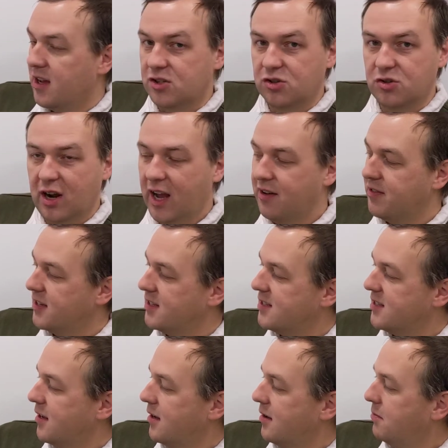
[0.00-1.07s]

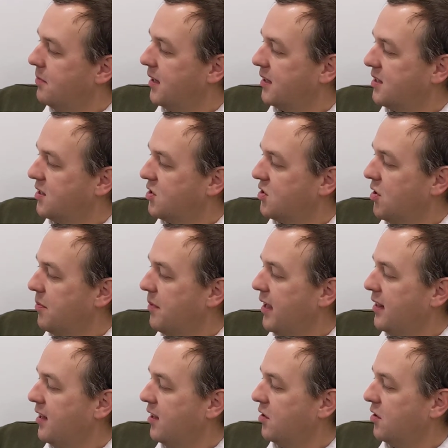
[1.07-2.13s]
Travis built a
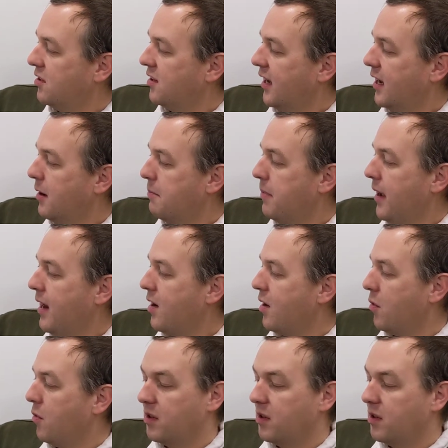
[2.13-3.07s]
snowman that looked like a bear